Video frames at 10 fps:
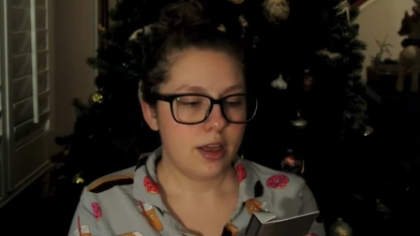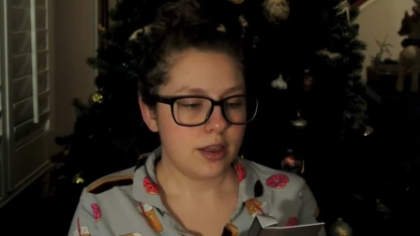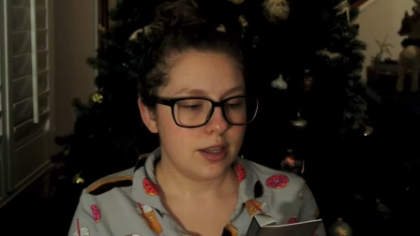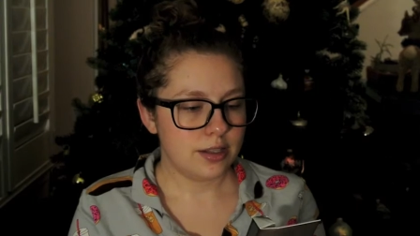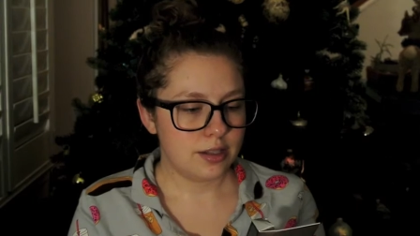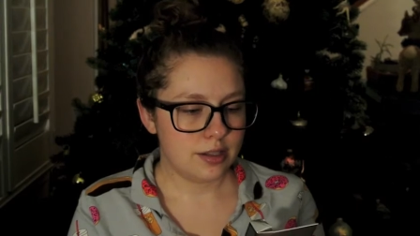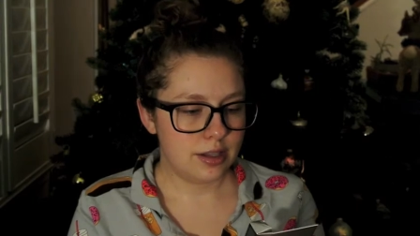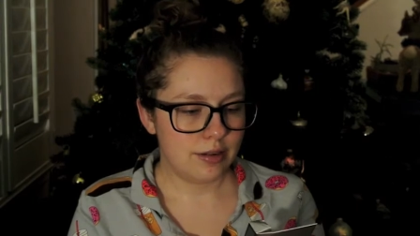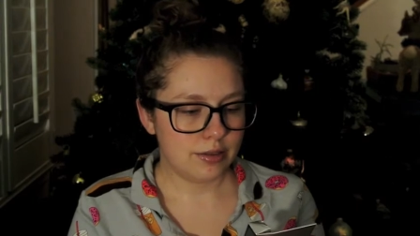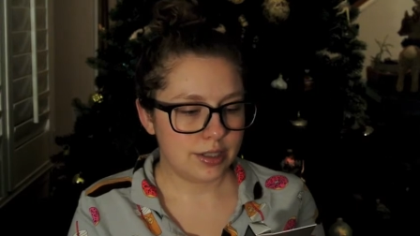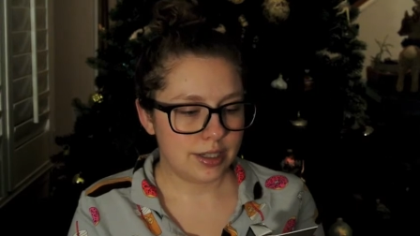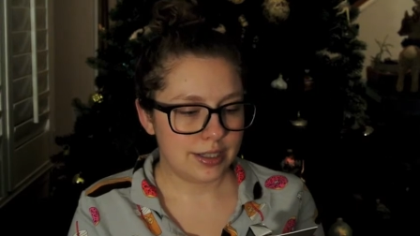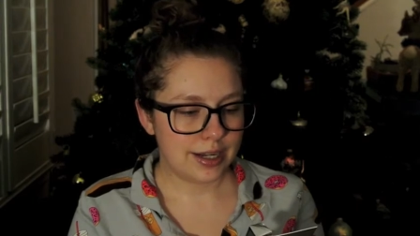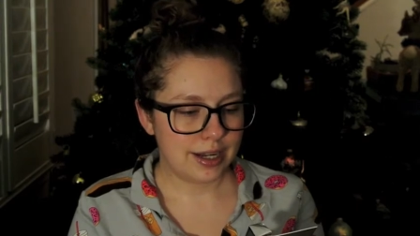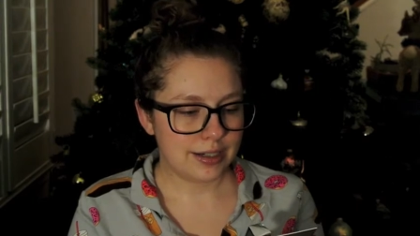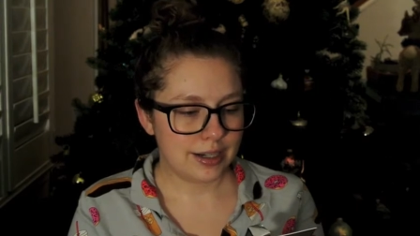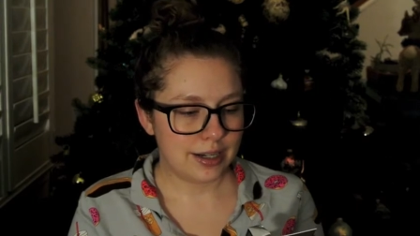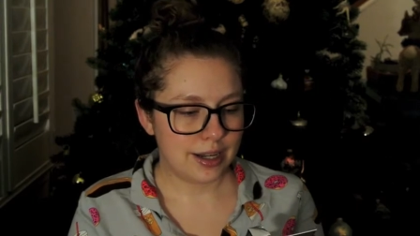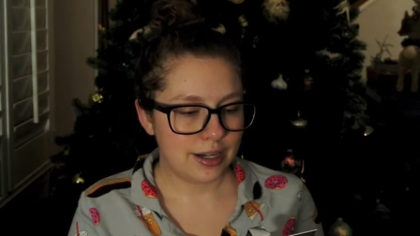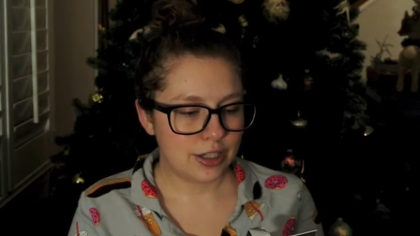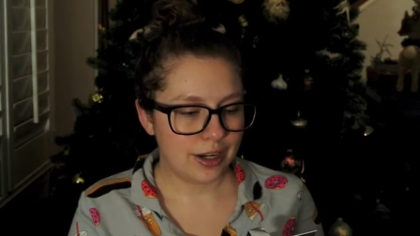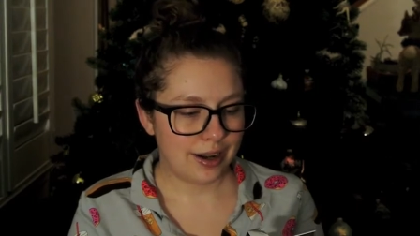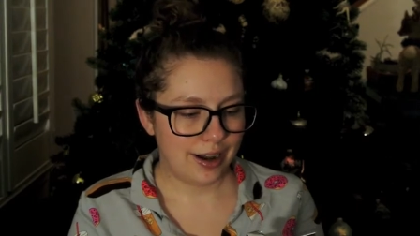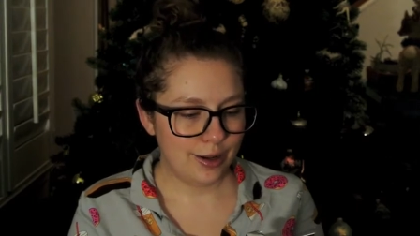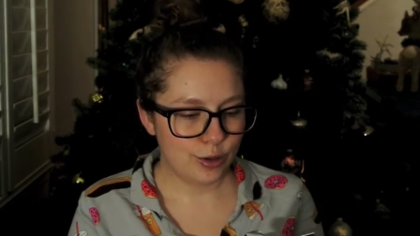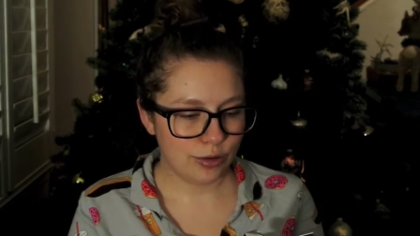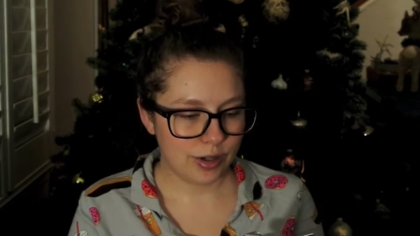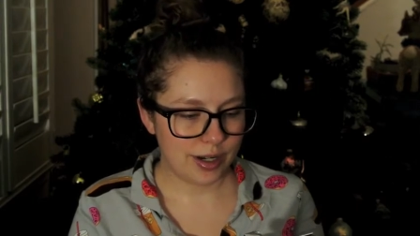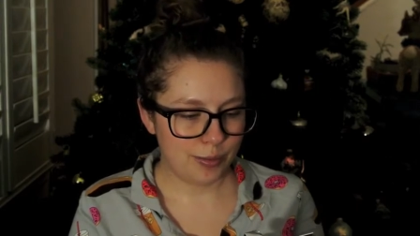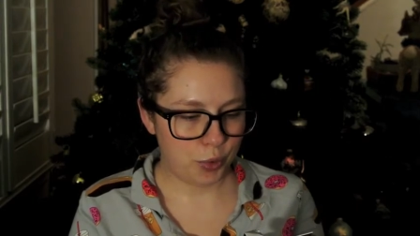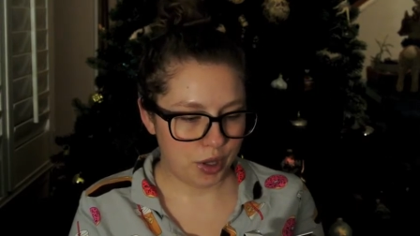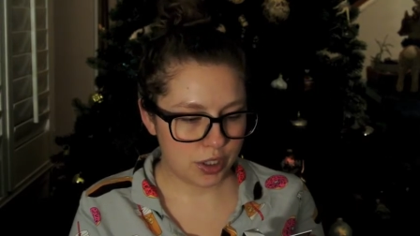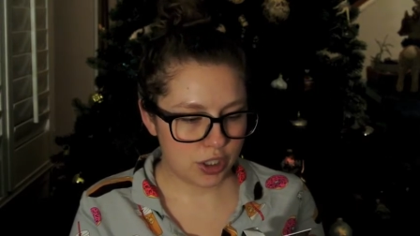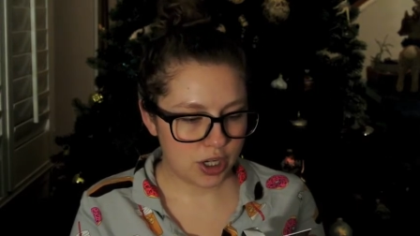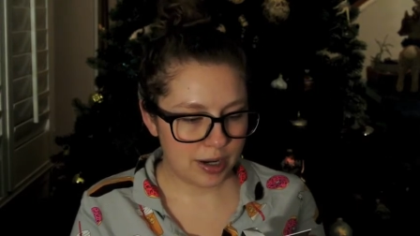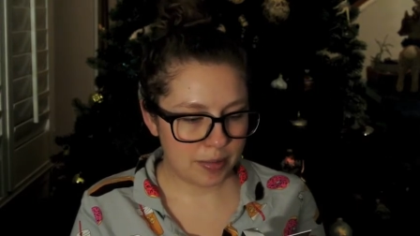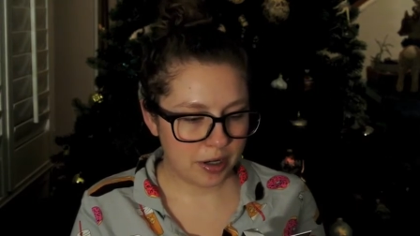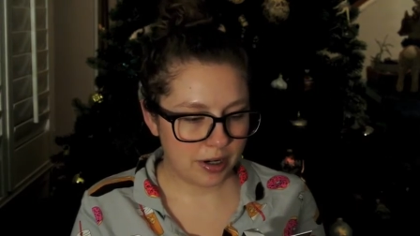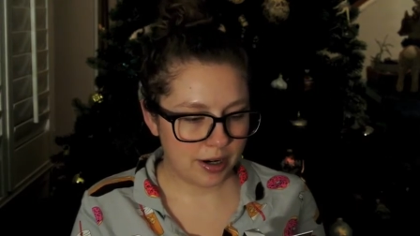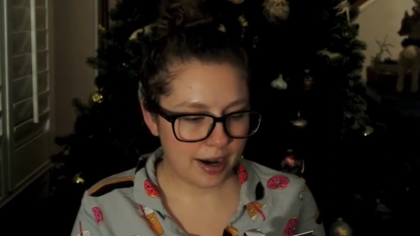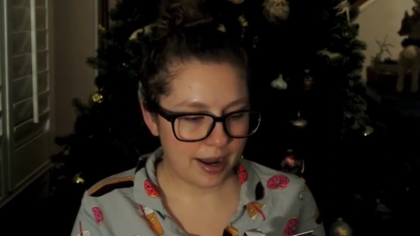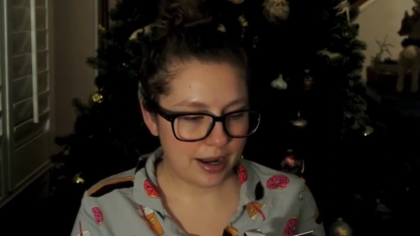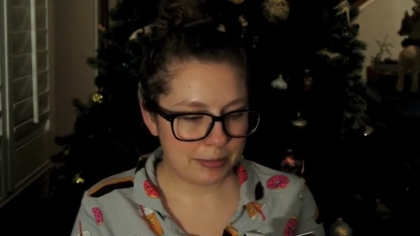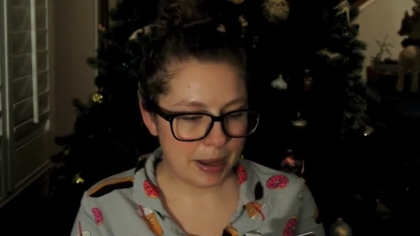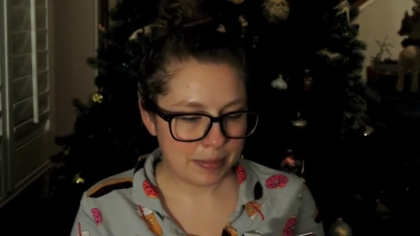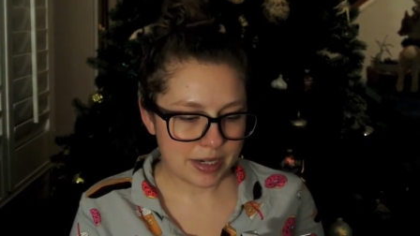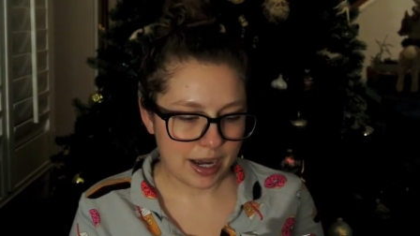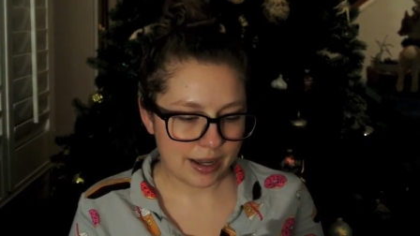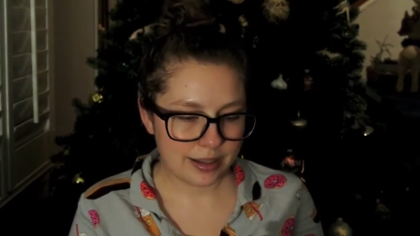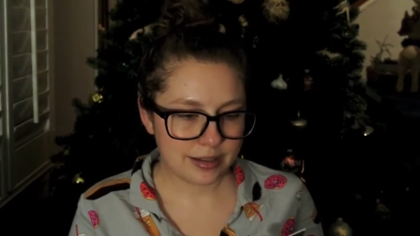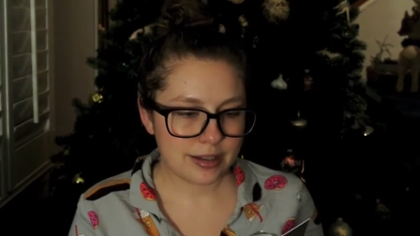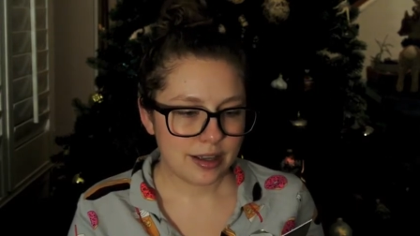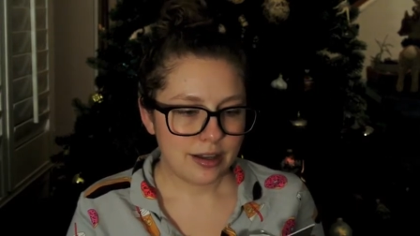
This is the Resist Anti-Aging Eye Cream with shea butter and peptides.